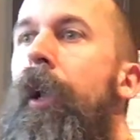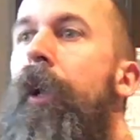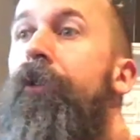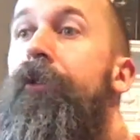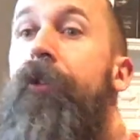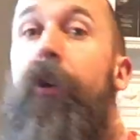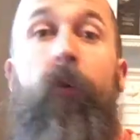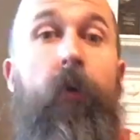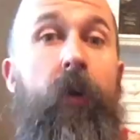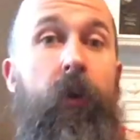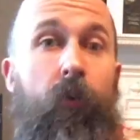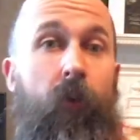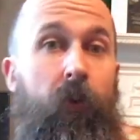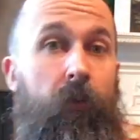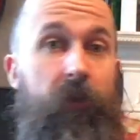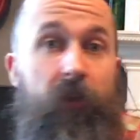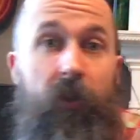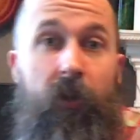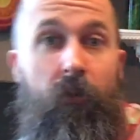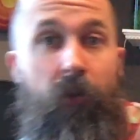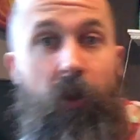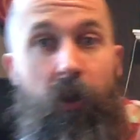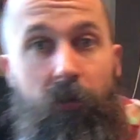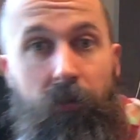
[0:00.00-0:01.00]
So we
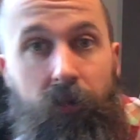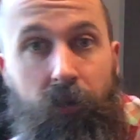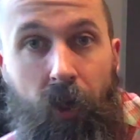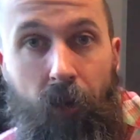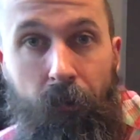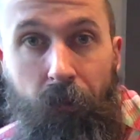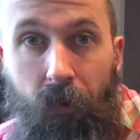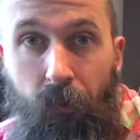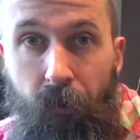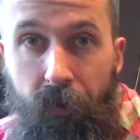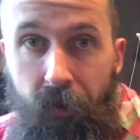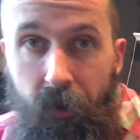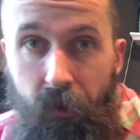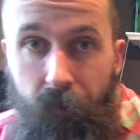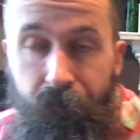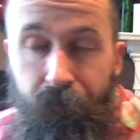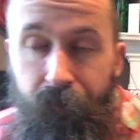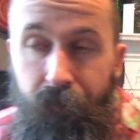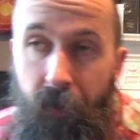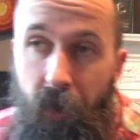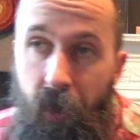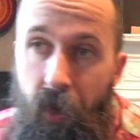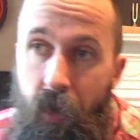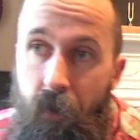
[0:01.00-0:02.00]
said, I'll come along with
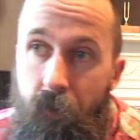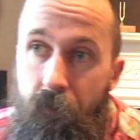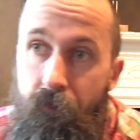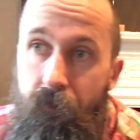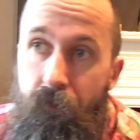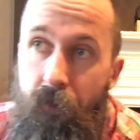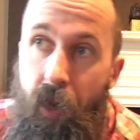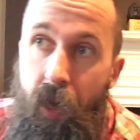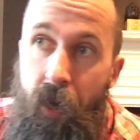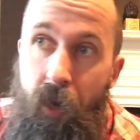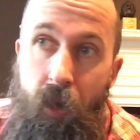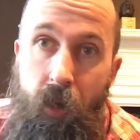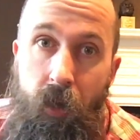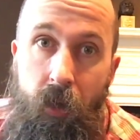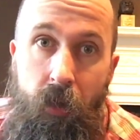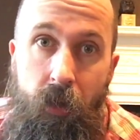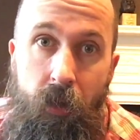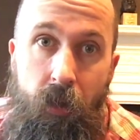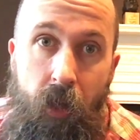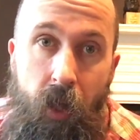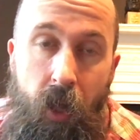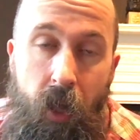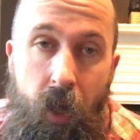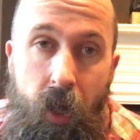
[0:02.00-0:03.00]
you, and
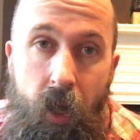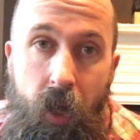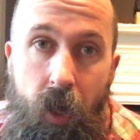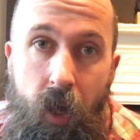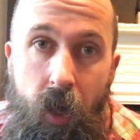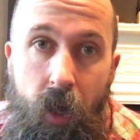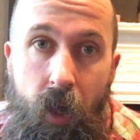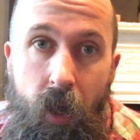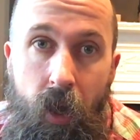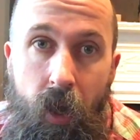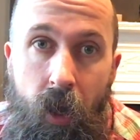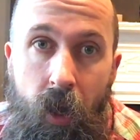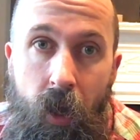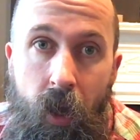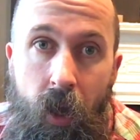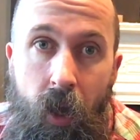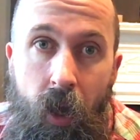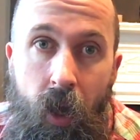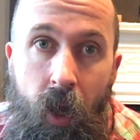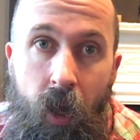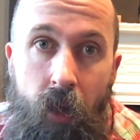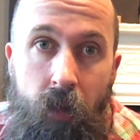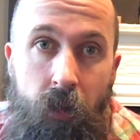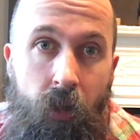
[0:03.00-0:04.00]

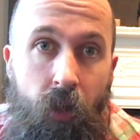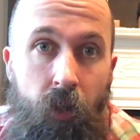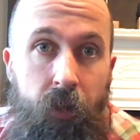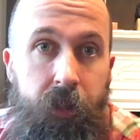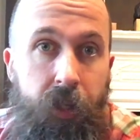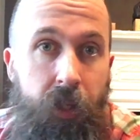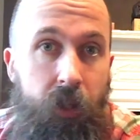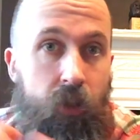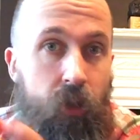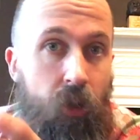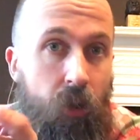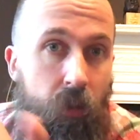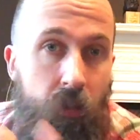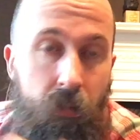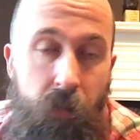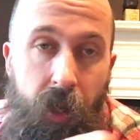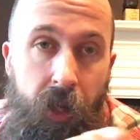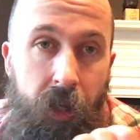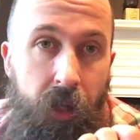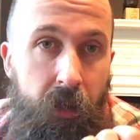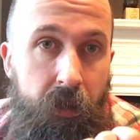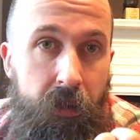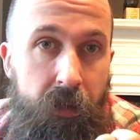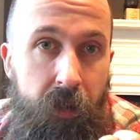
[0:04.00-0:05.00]
I'll contact John
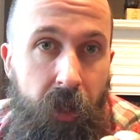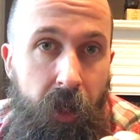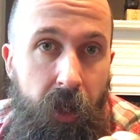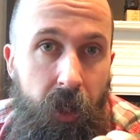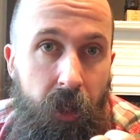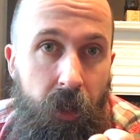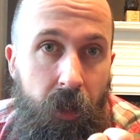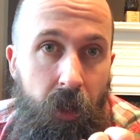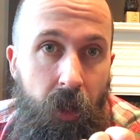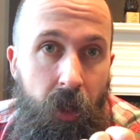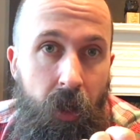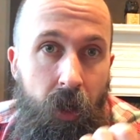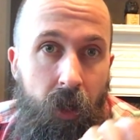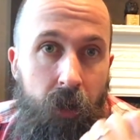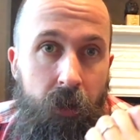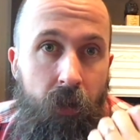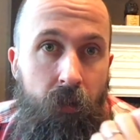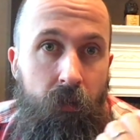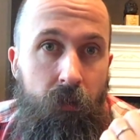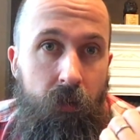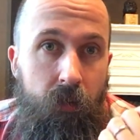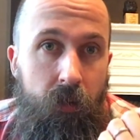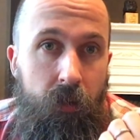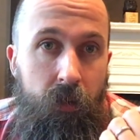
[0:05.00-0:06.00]
and I'll say,
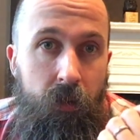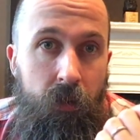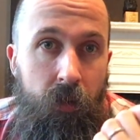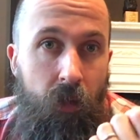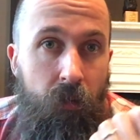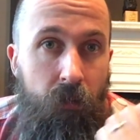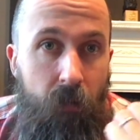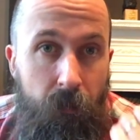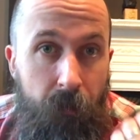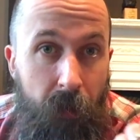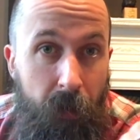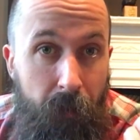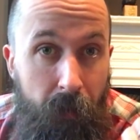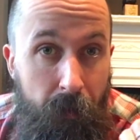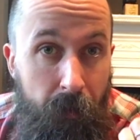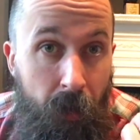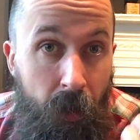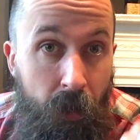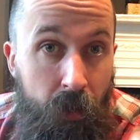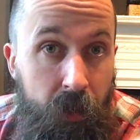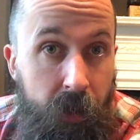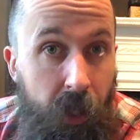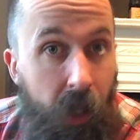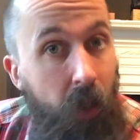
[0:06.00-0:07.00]
don't meet me at my
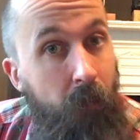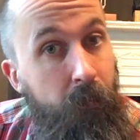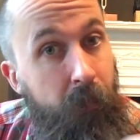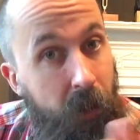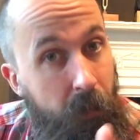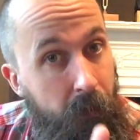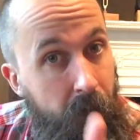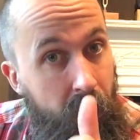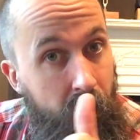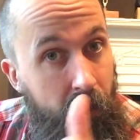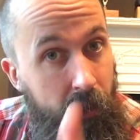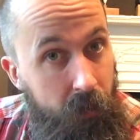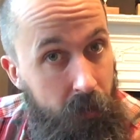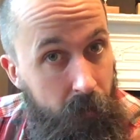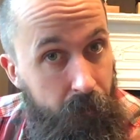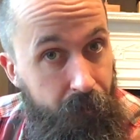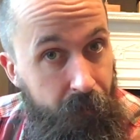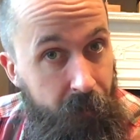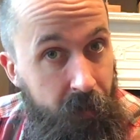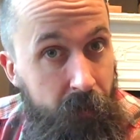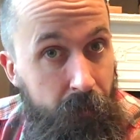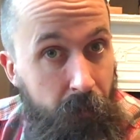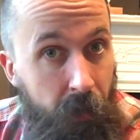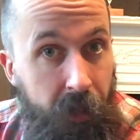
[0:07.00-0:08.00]
hotel, meet me at
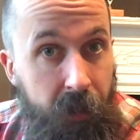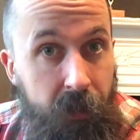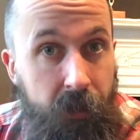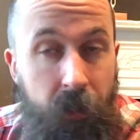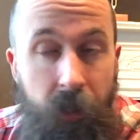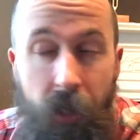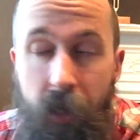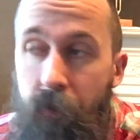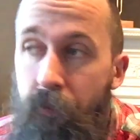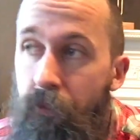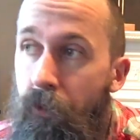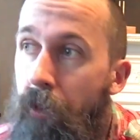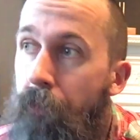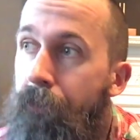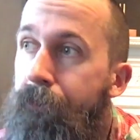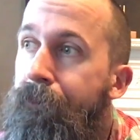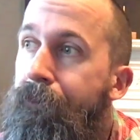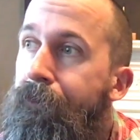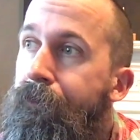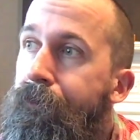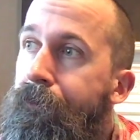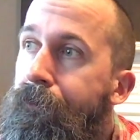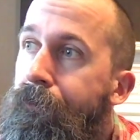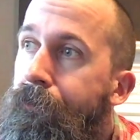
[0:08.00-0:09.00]
this place in Edinburgh.
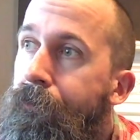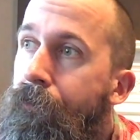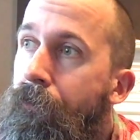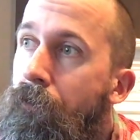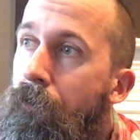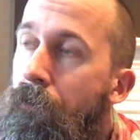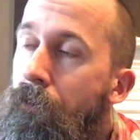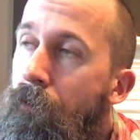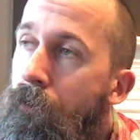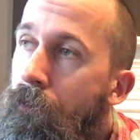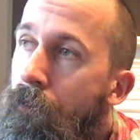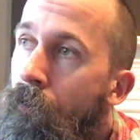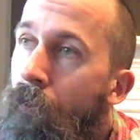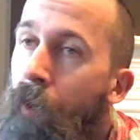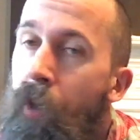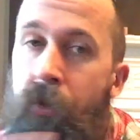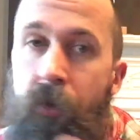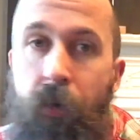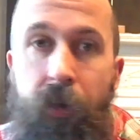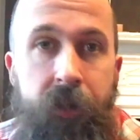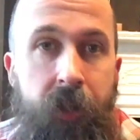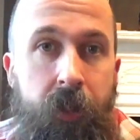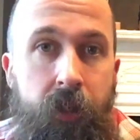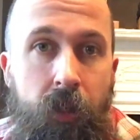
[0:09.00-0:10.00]

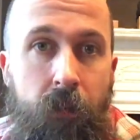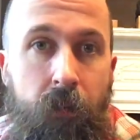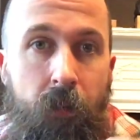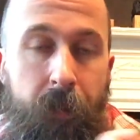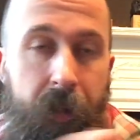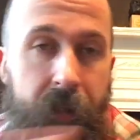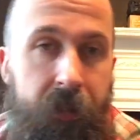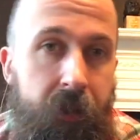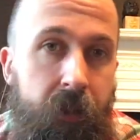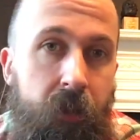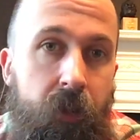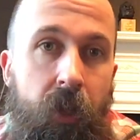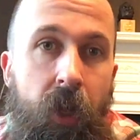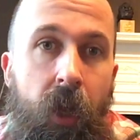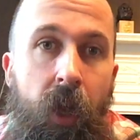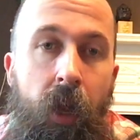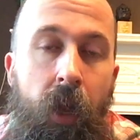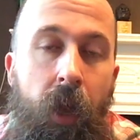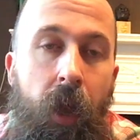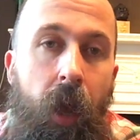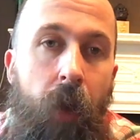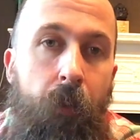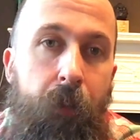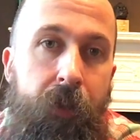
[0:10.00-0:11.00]
So I sent him the message
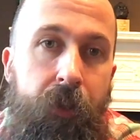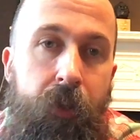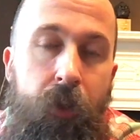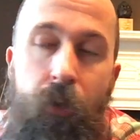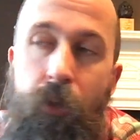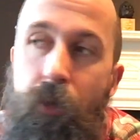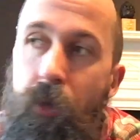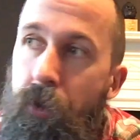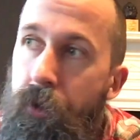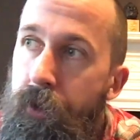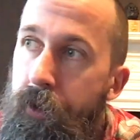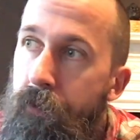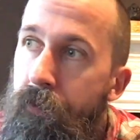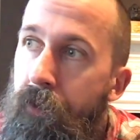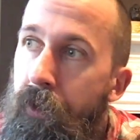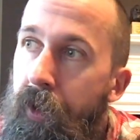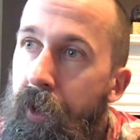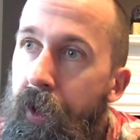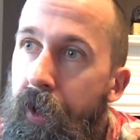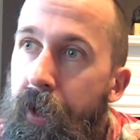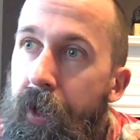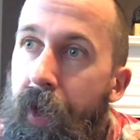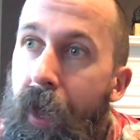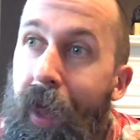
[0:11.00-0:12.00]
and we tootled over
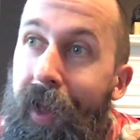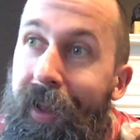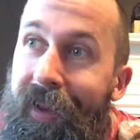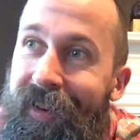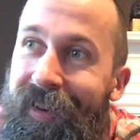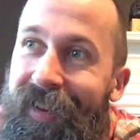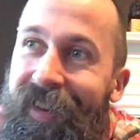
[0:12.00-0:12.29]
there, and